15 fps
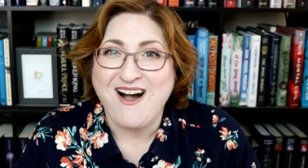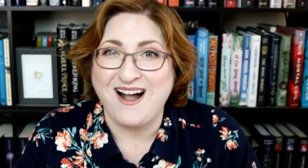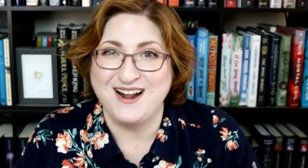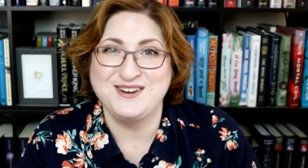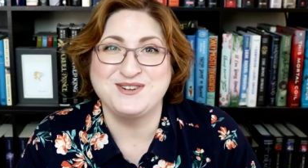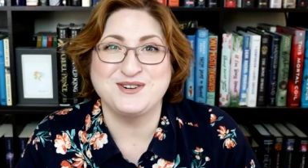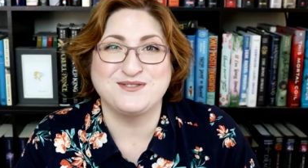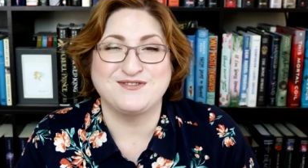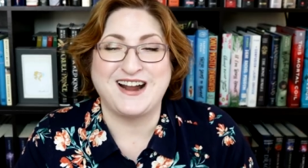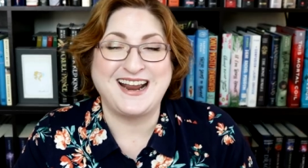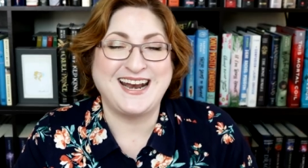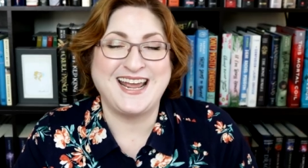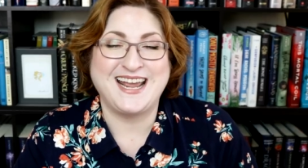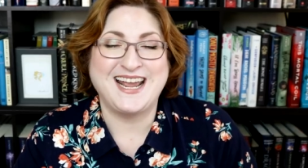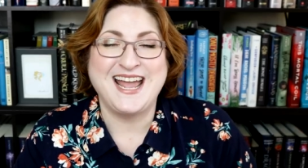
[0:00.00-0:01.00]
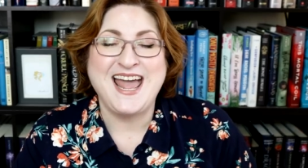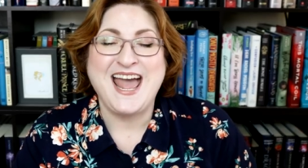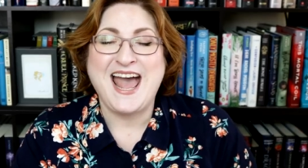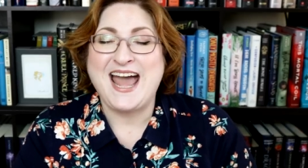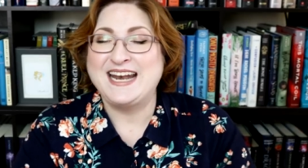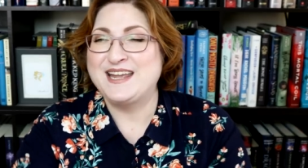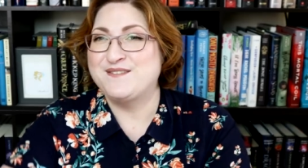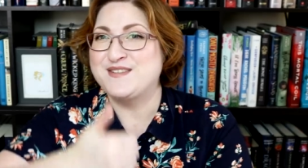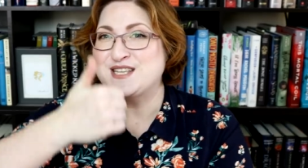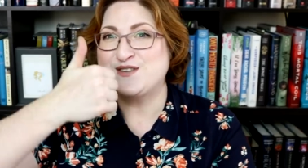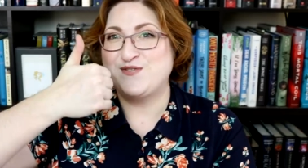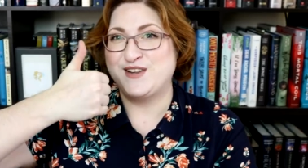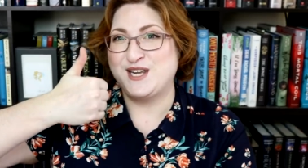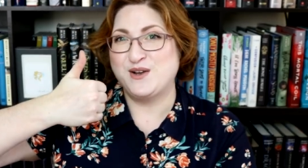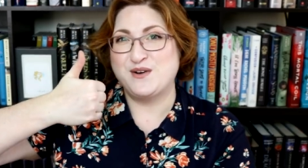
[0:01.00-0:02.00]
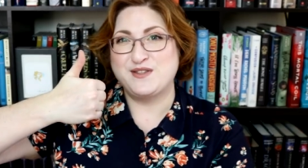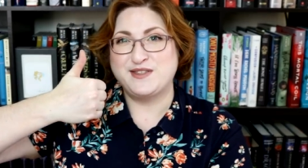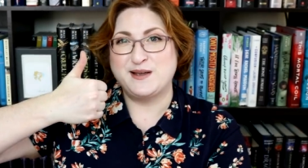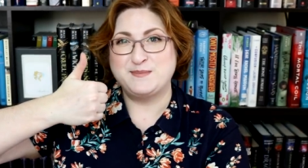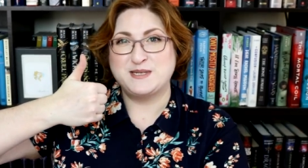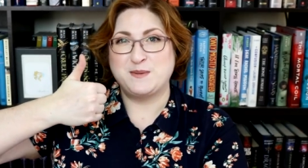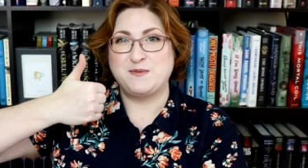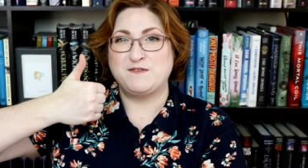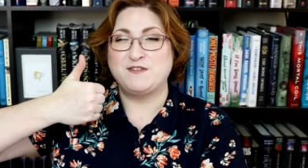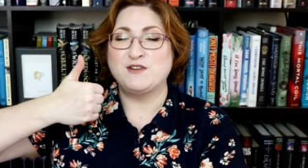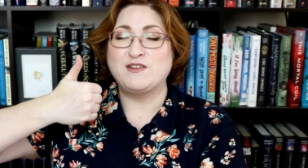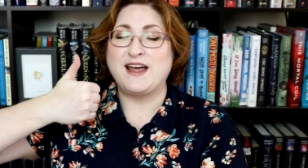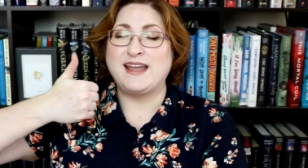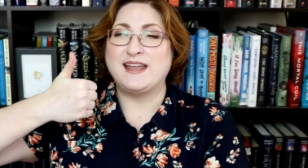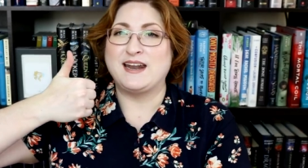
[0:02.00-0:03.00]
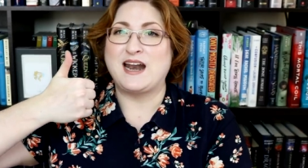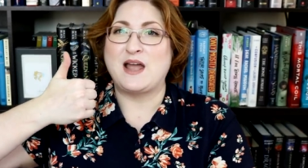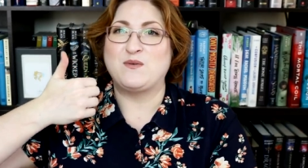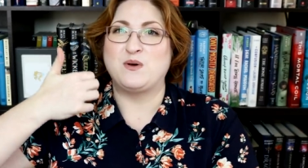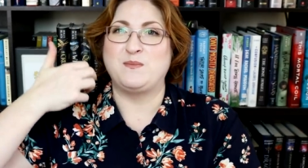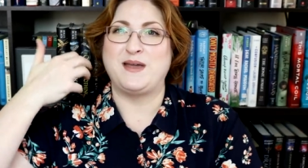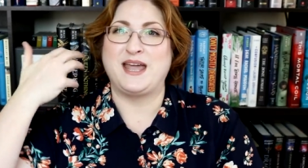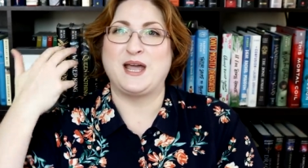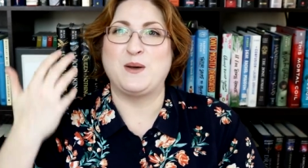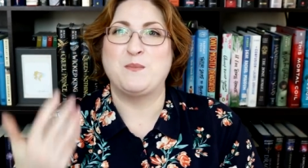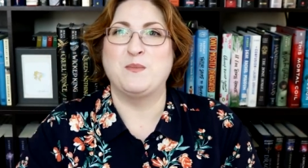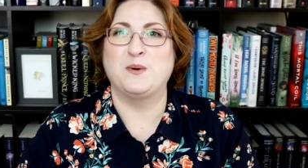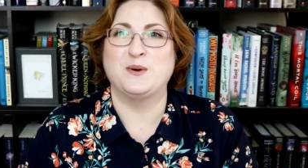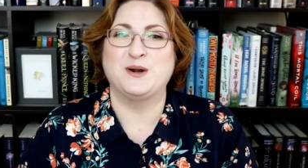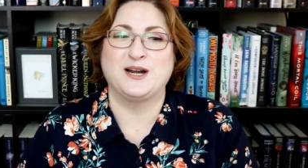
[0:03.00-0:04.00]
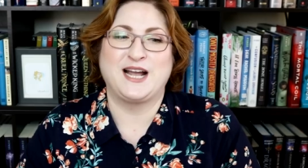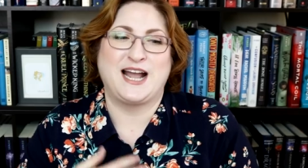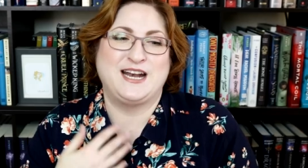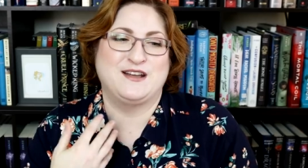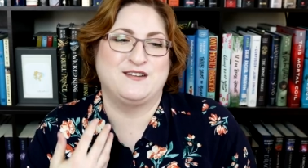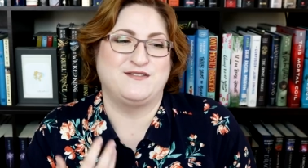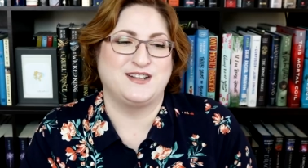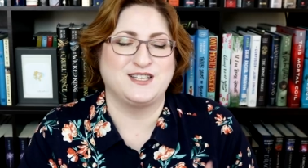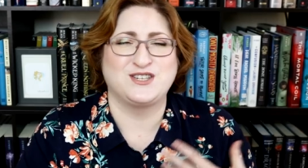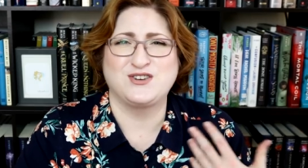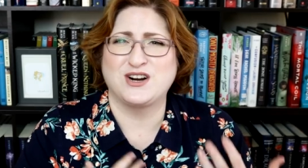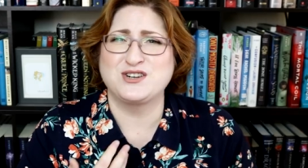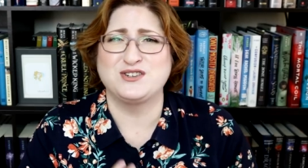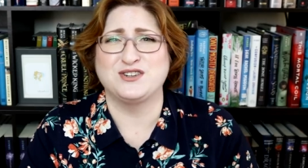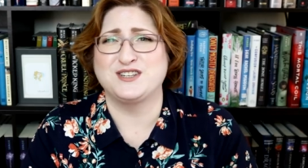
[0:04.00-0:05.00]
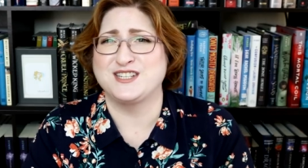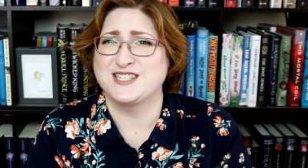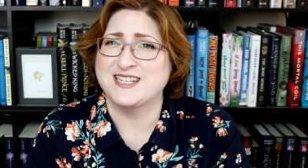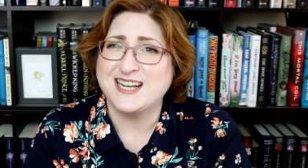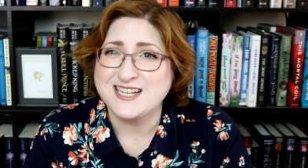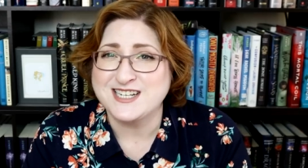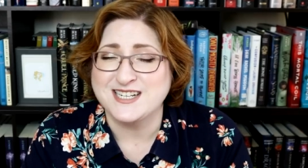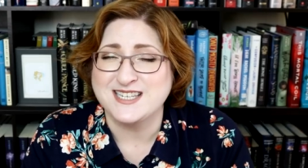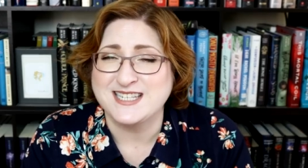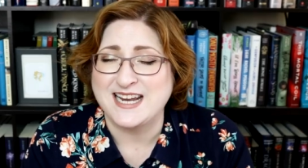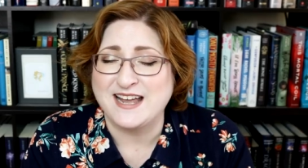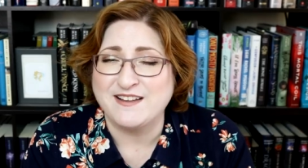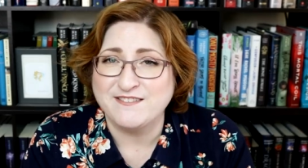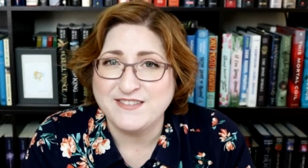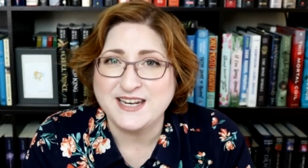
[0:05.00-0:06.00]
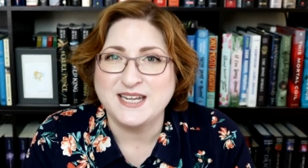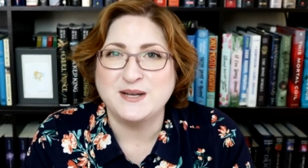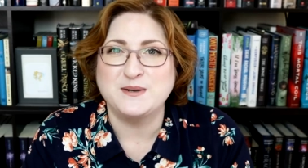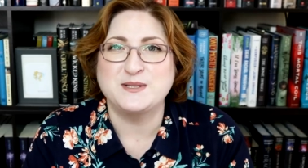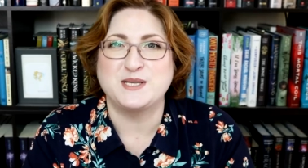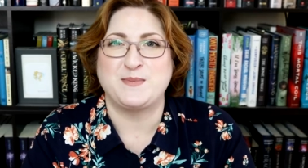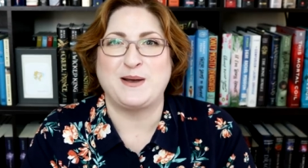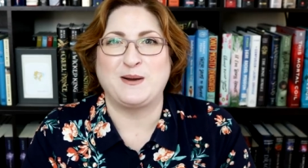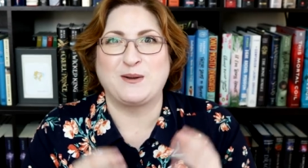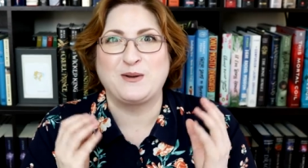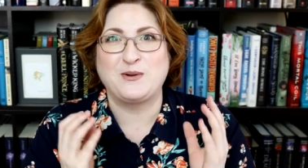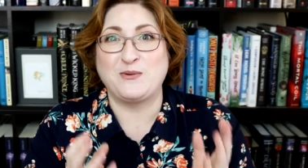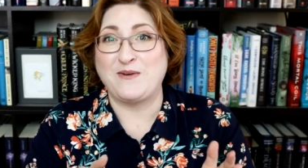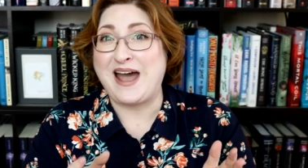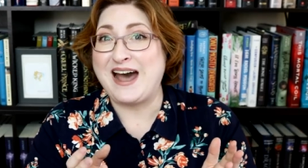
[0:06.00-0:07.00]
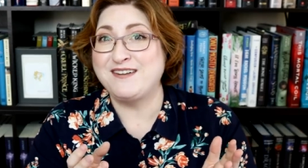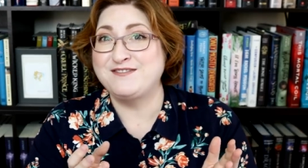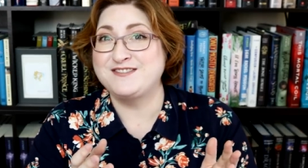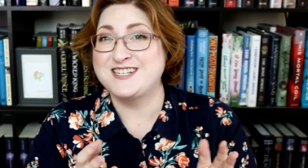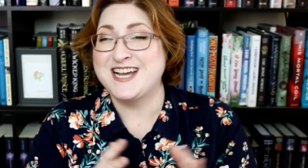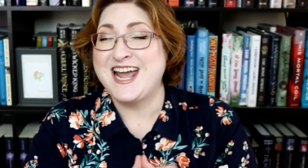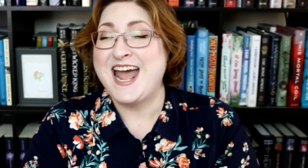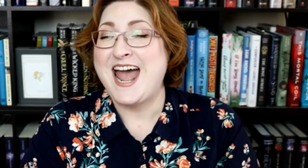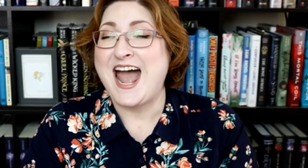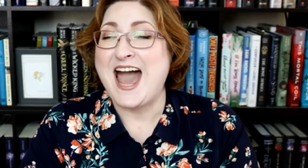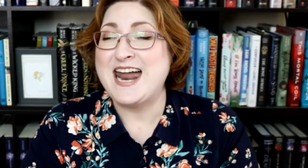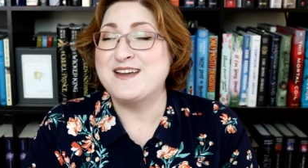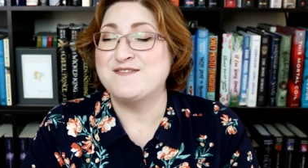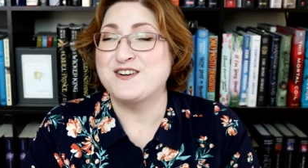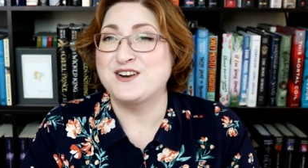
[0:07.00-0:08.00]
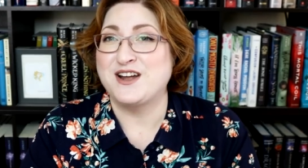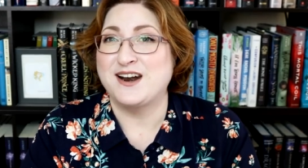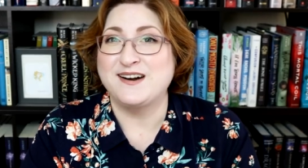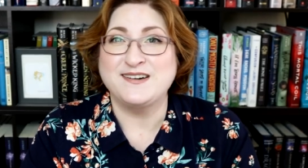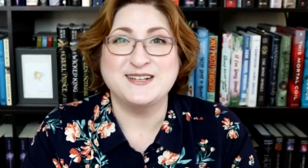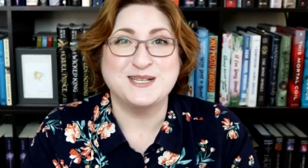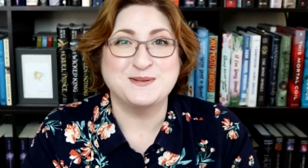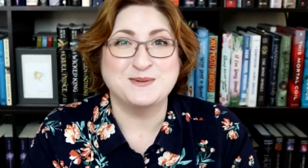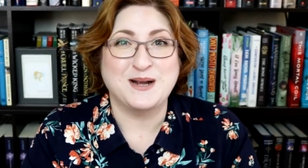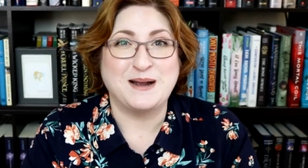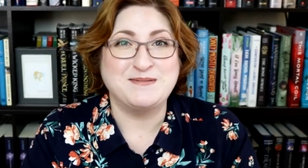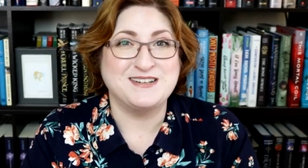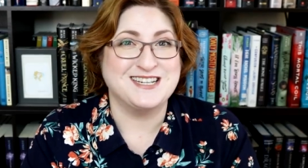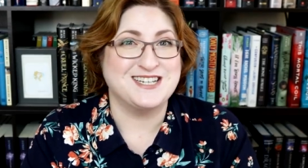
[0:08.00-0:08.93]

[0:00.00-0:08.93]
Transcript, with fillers: underwriting. And give this video a thumbs up if you like, and I will make more kind of instructional discussion style videos about craft. And if you're not already subscribed to